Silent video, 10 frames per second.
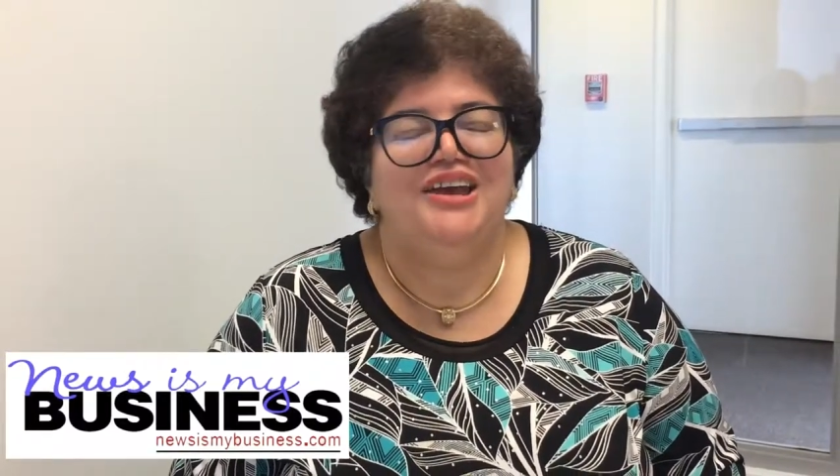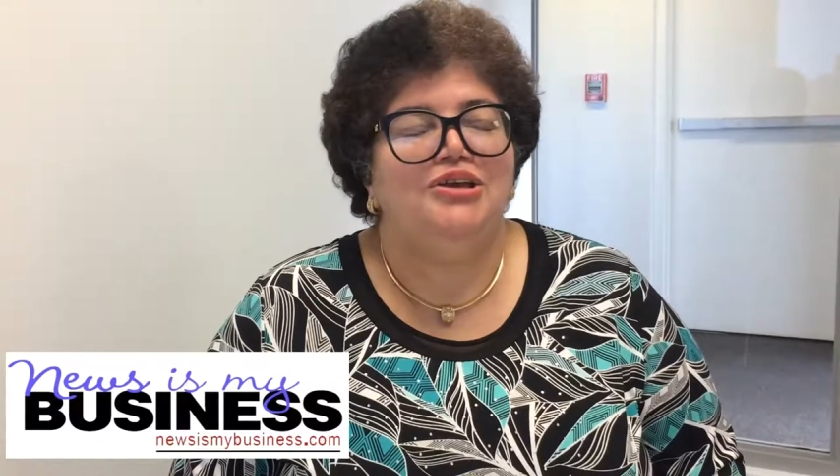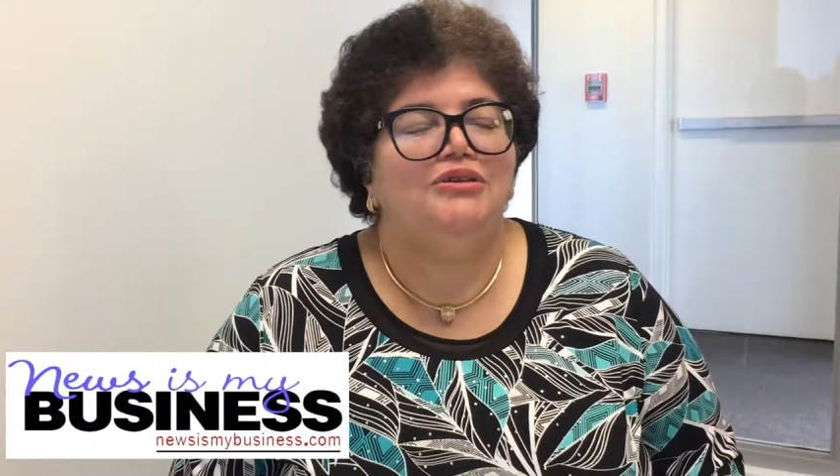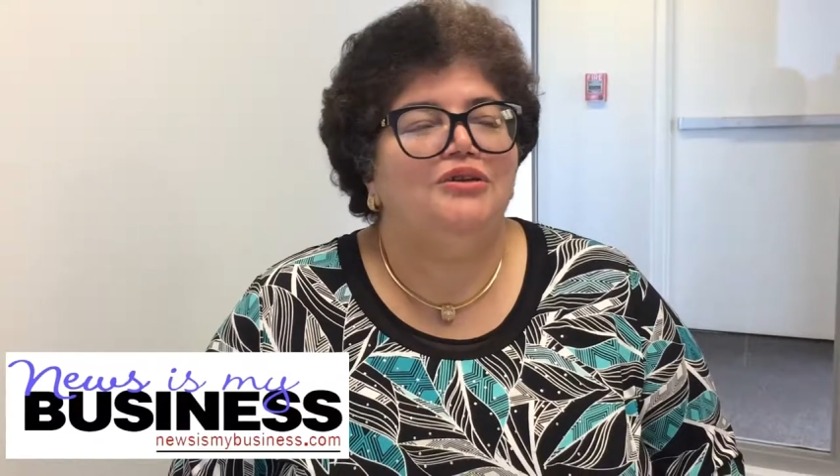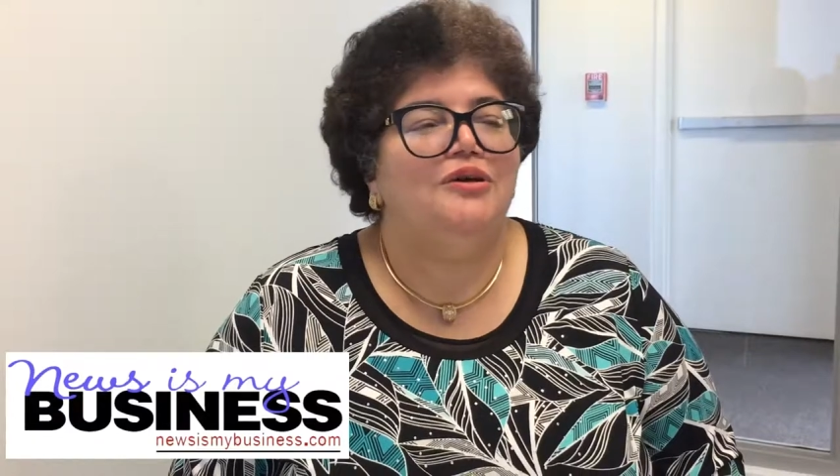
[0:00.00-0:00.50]

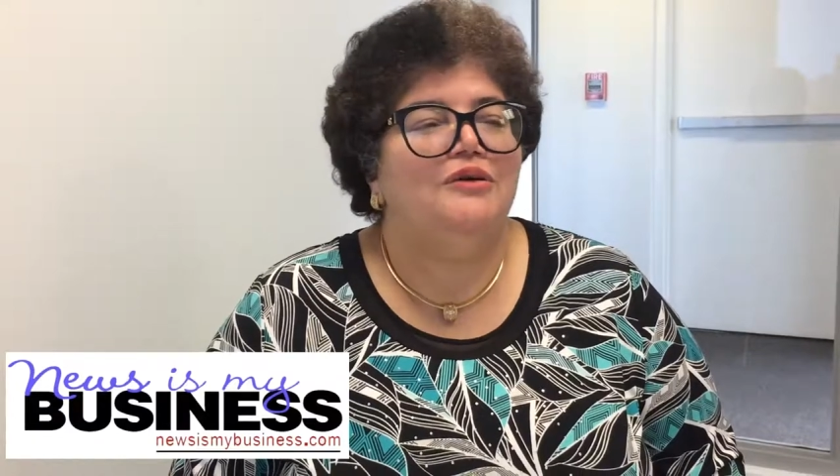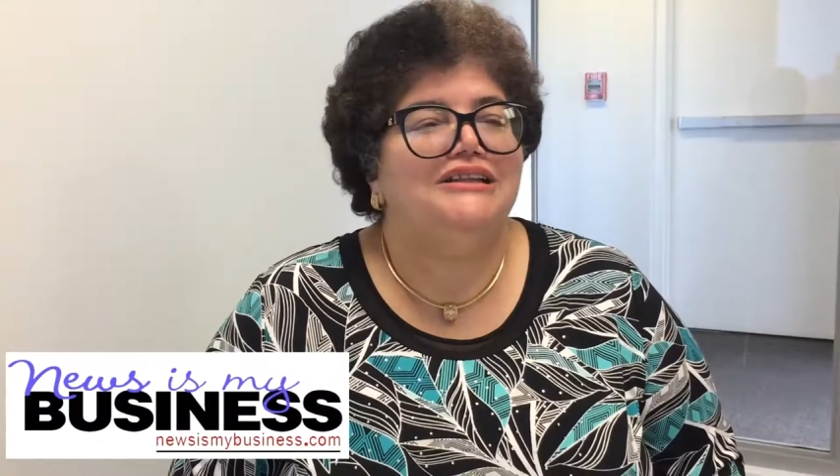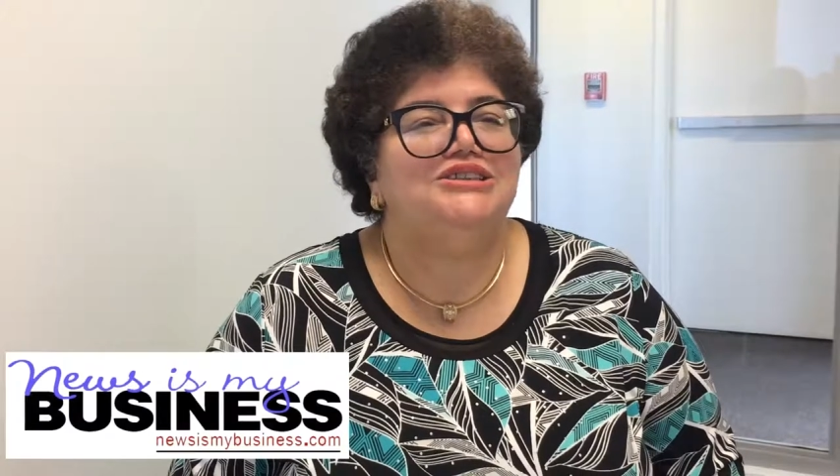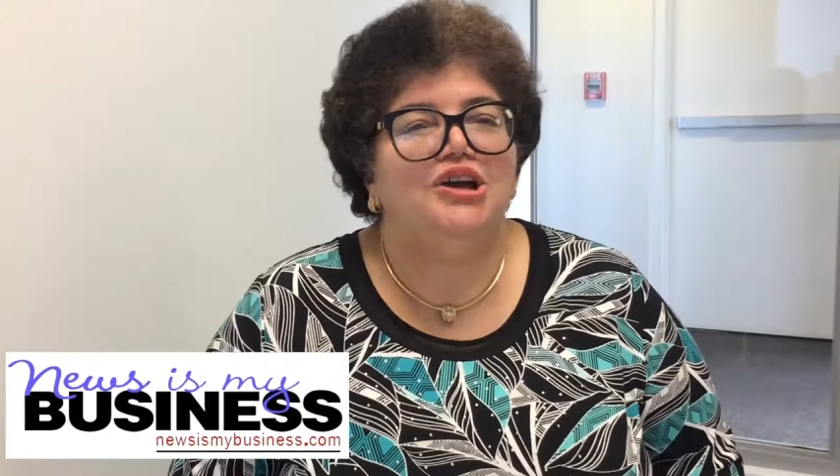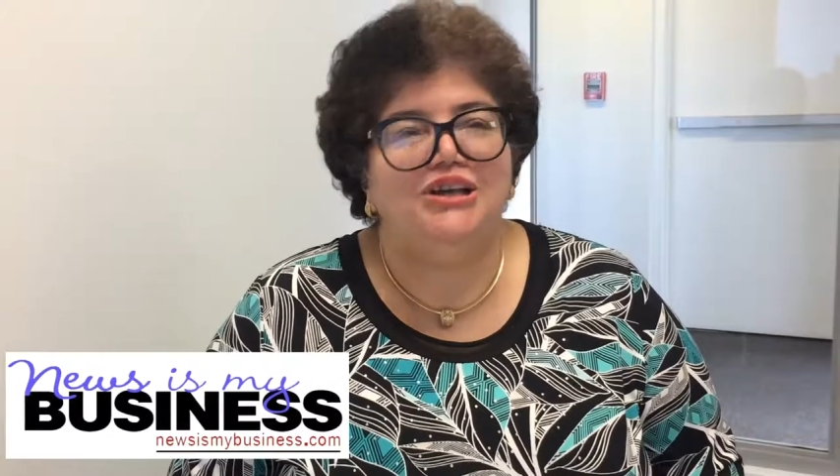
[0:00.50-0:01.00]
you know,
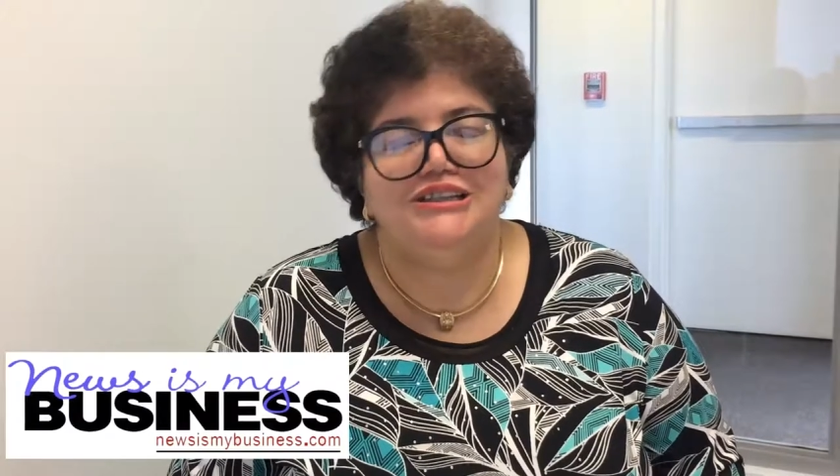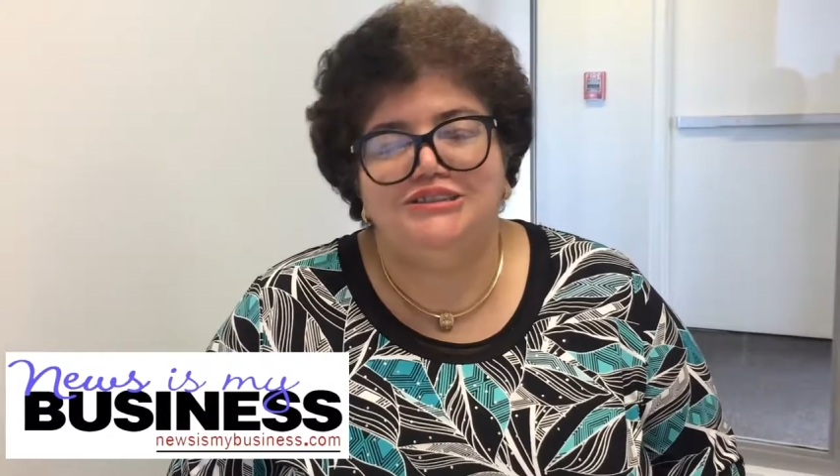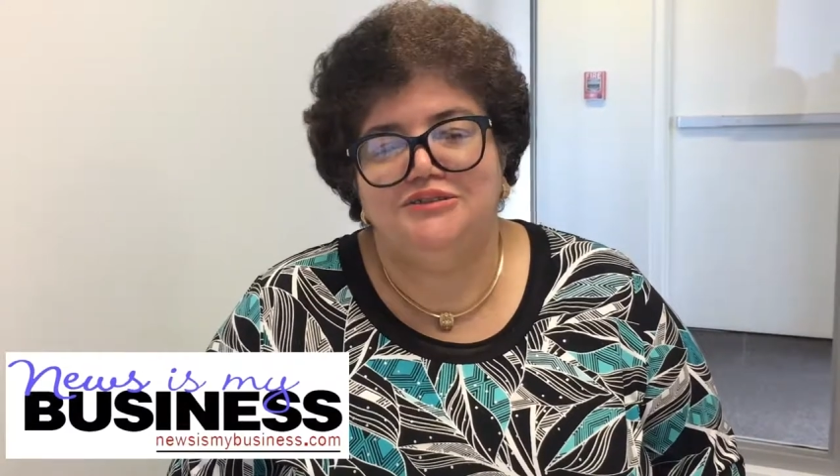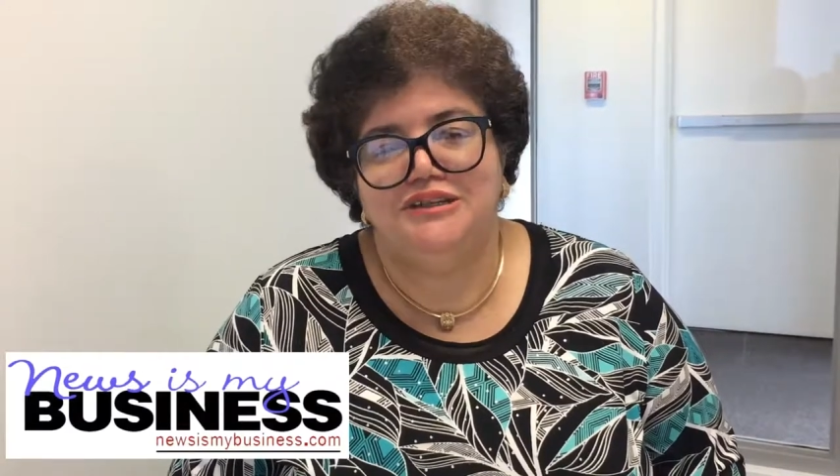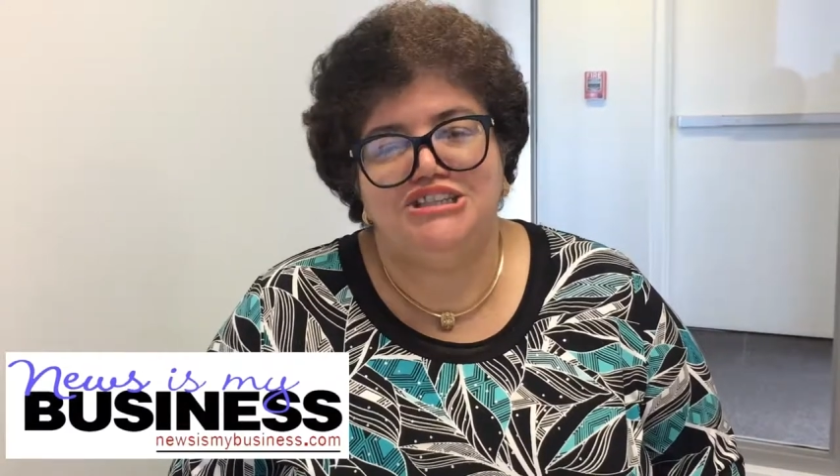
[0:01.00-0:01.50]
and
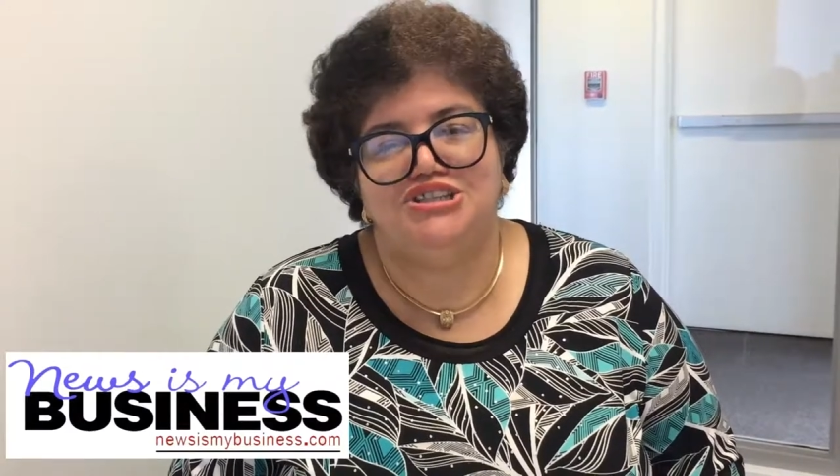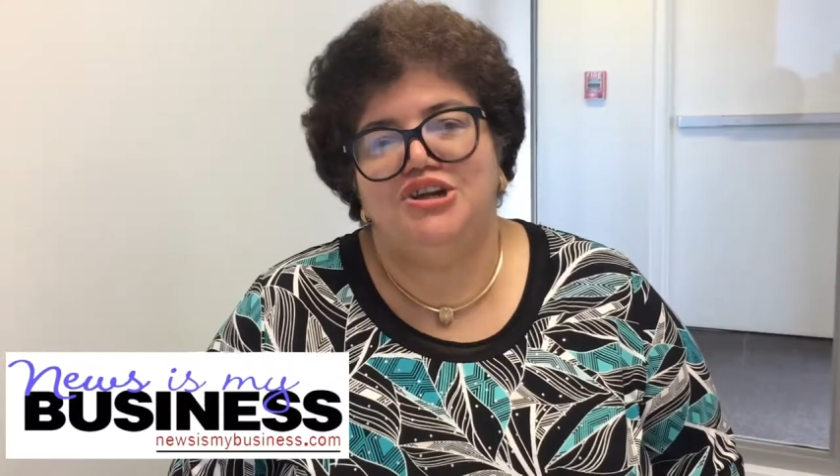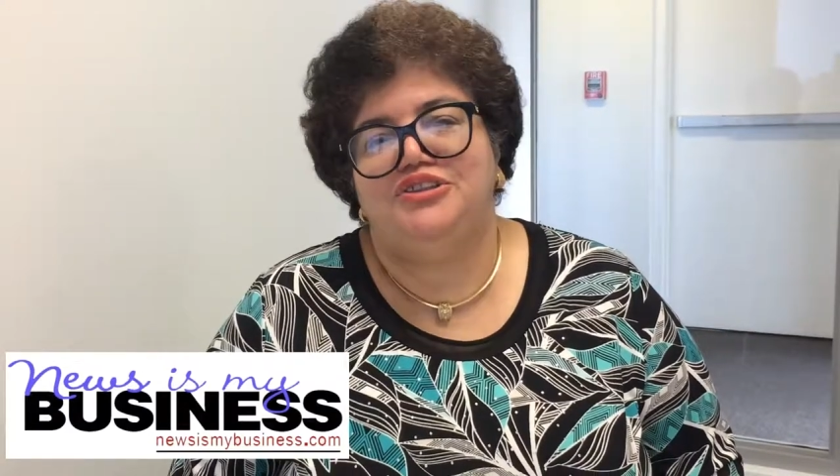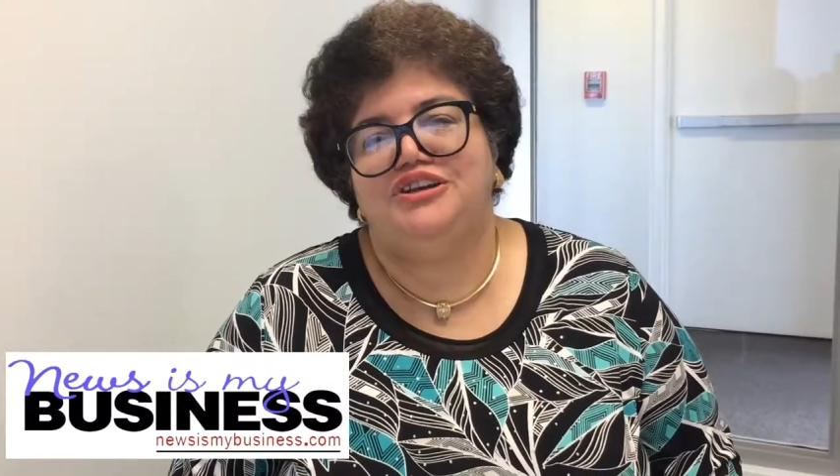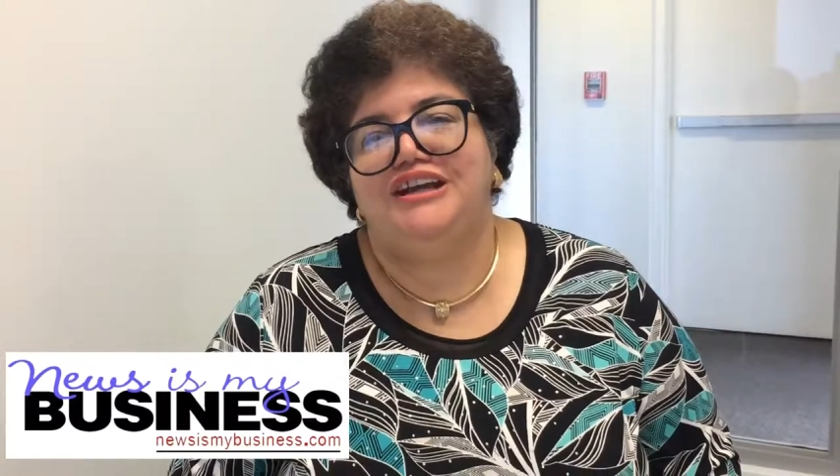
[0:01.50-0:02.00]
talking to each
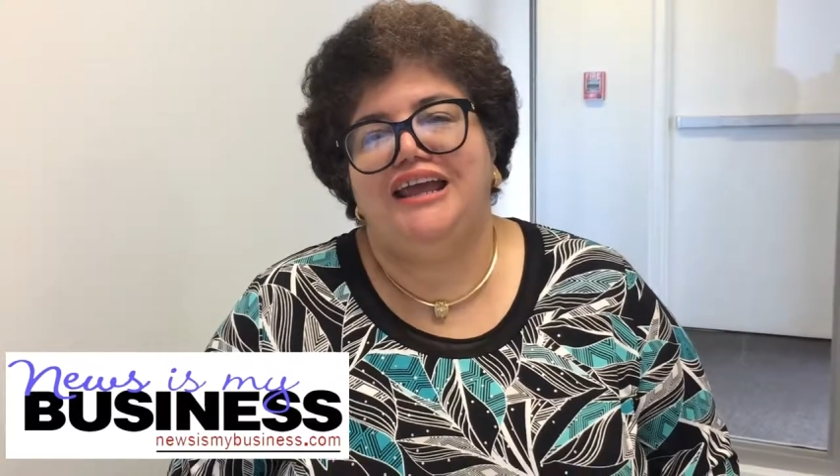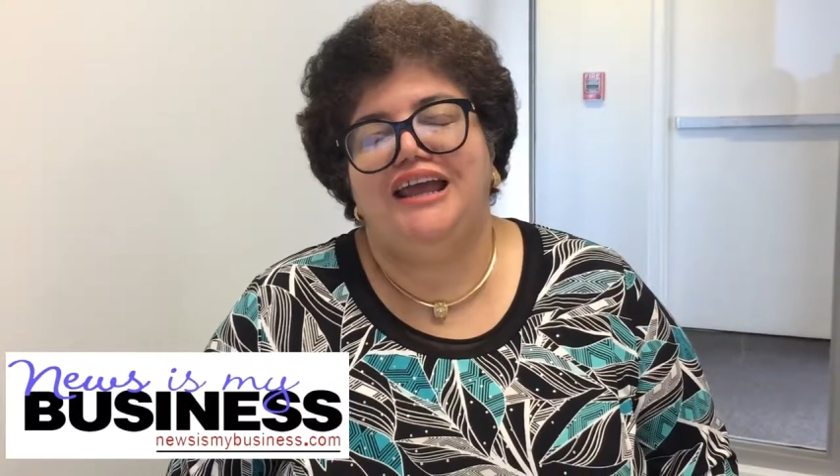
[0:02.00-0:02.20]
other.